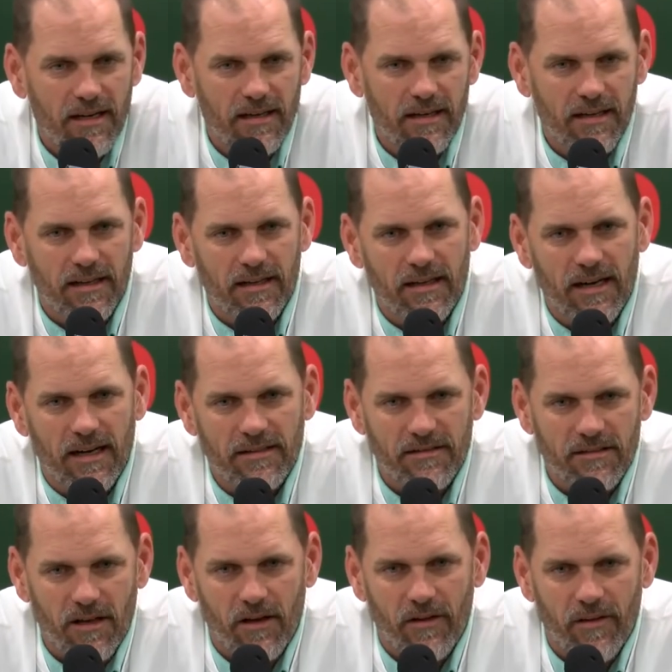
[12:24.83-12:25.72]
I
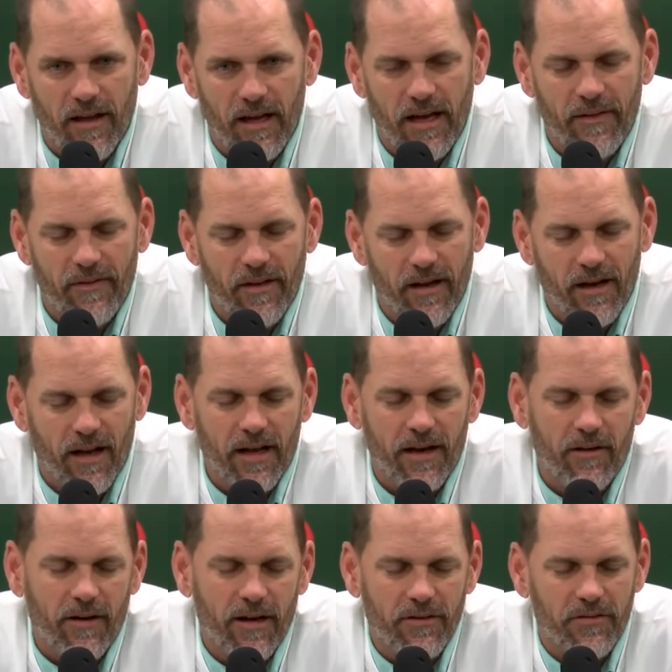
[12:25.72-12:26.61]
saw that, and then
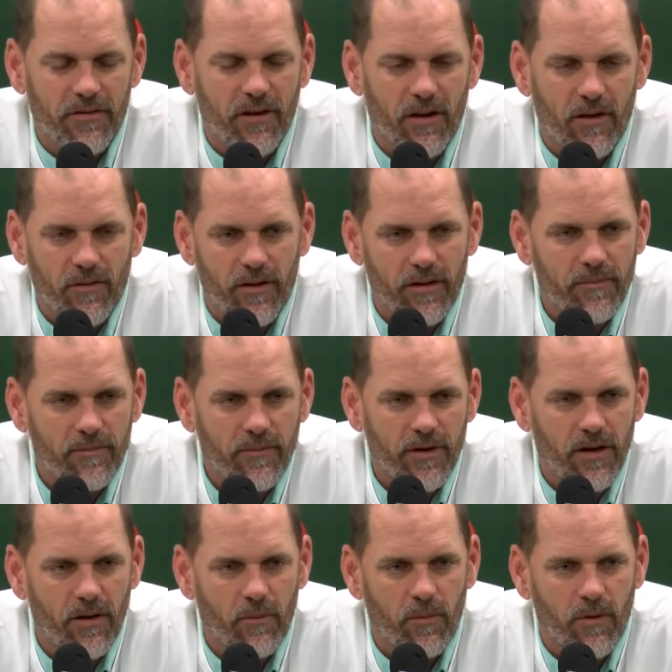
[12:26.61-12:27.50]
later I saw the
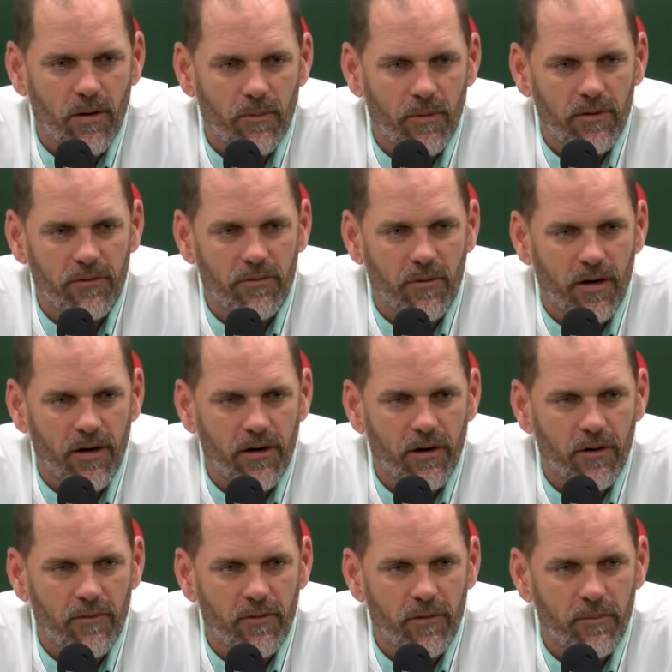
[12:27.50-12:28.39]
you know one we was
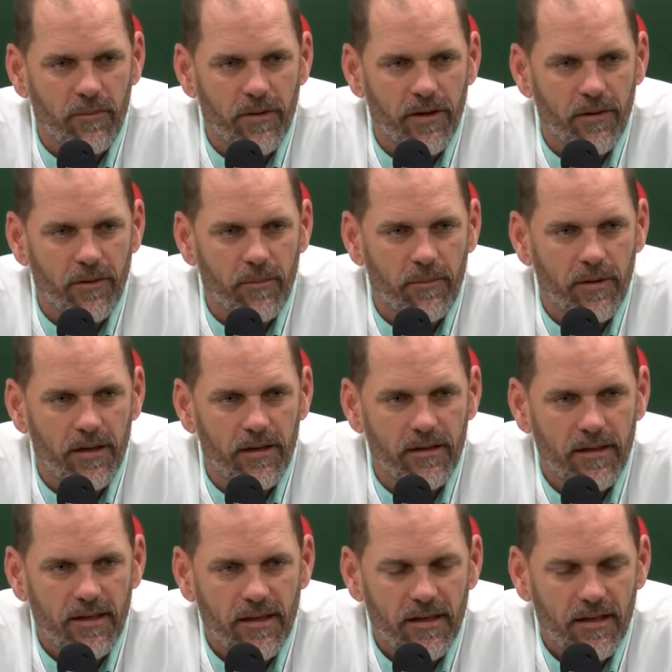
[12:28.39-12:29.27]
running over the middle.
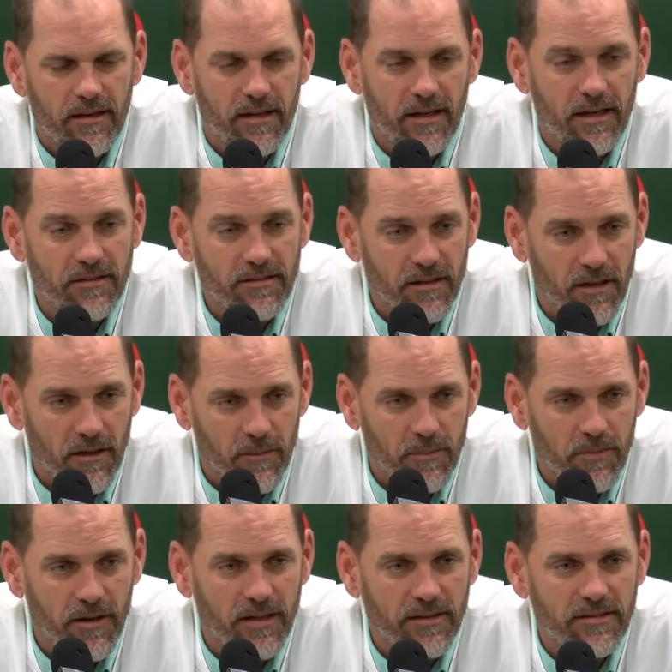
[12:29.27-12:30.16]
But then I saw
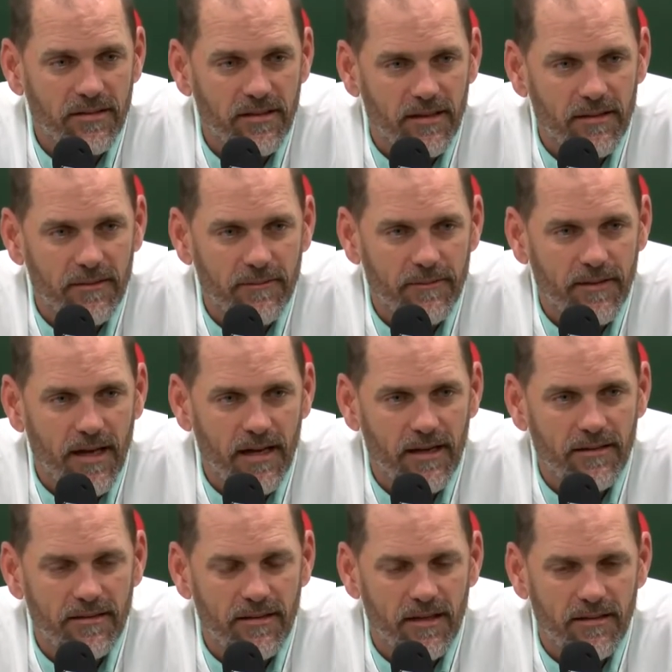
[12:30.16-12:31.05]
Preston
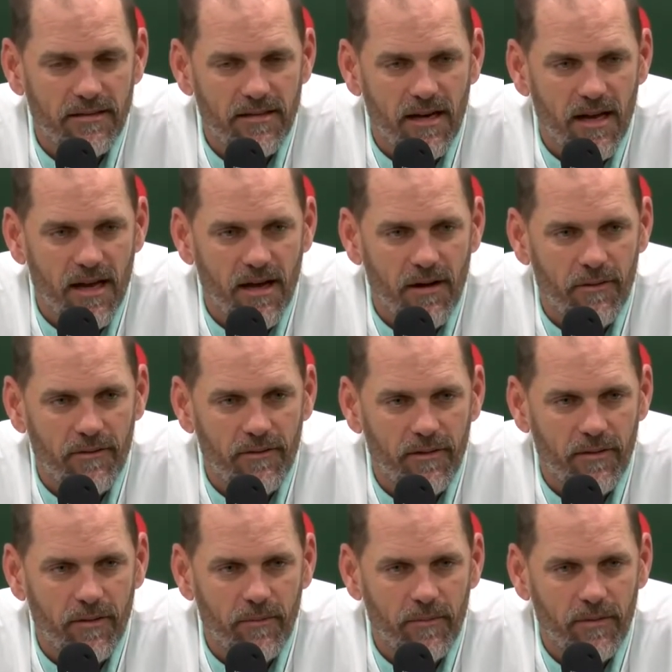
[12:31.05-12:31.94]
had a touchdown
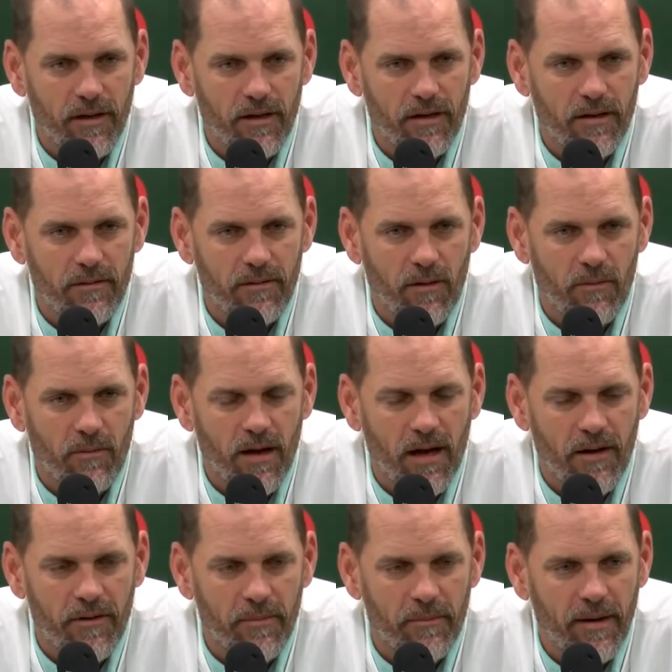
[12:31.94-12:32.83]
on a
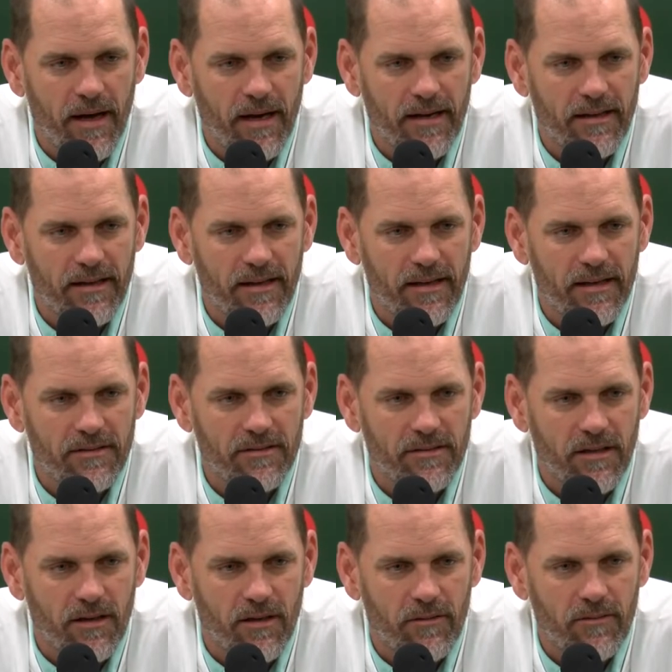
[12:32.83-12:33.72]
route in the back of the end
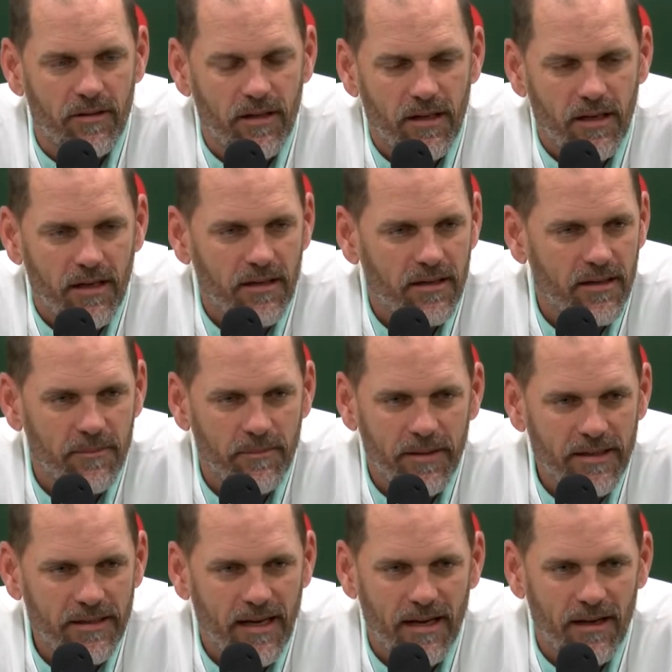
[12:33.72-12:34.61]
zone that
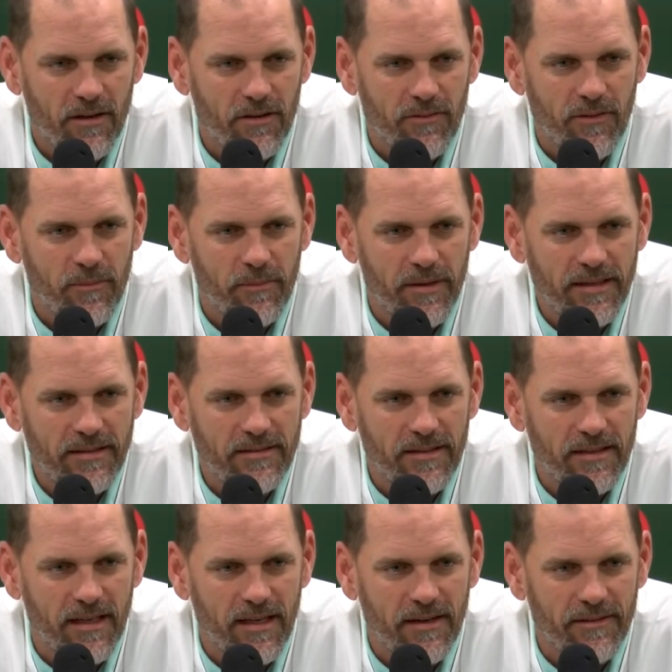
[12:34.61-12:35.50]
B, I looked for
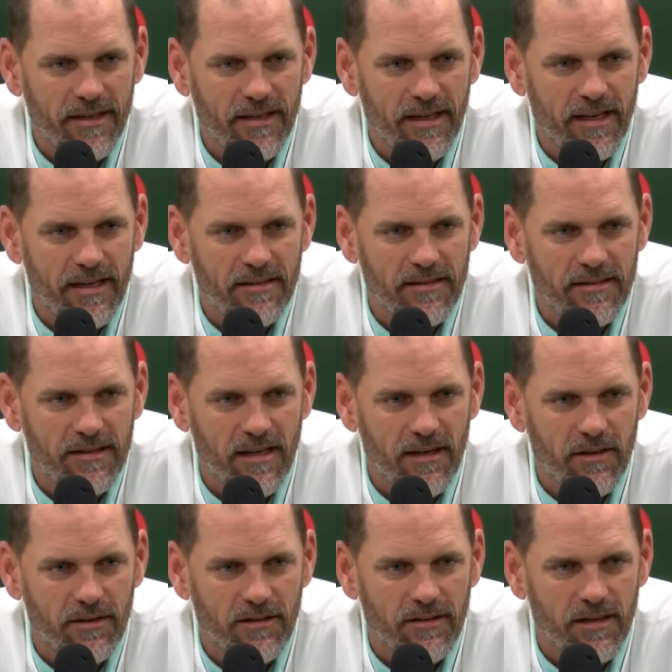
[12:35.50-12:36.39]
Bisi to have any catches.
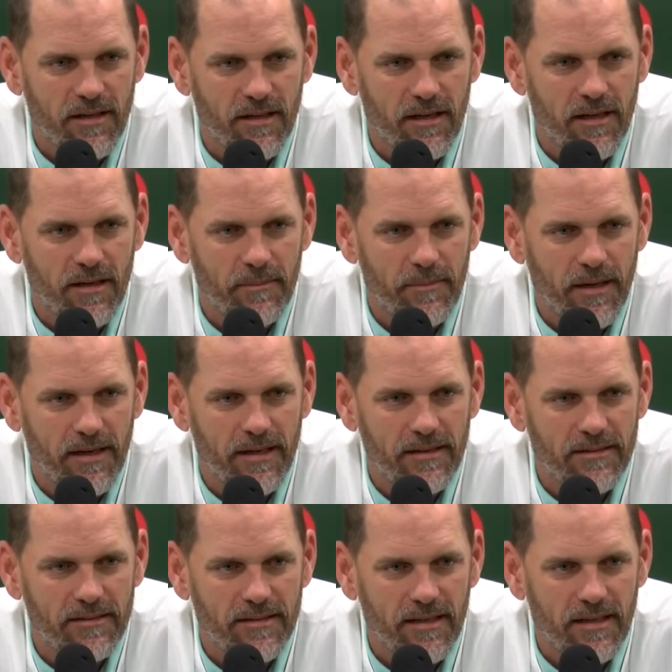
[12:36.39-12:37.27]
I looked it up. I
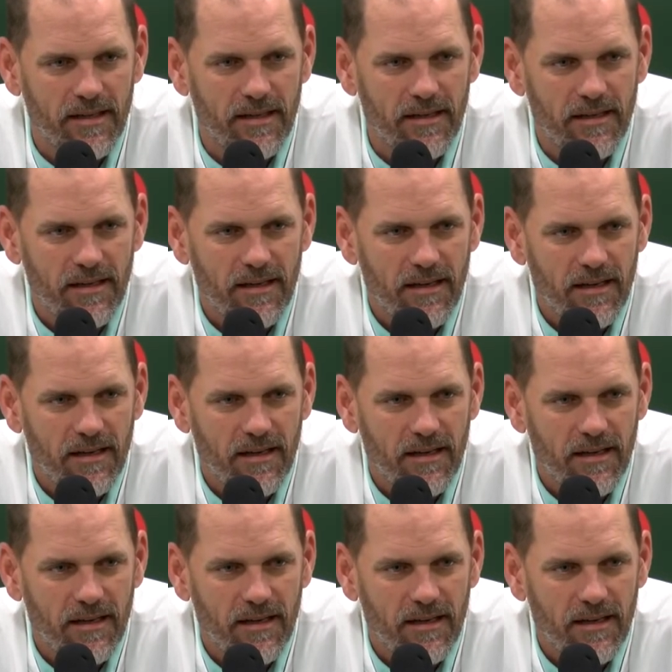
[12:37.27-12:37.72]
didn't see.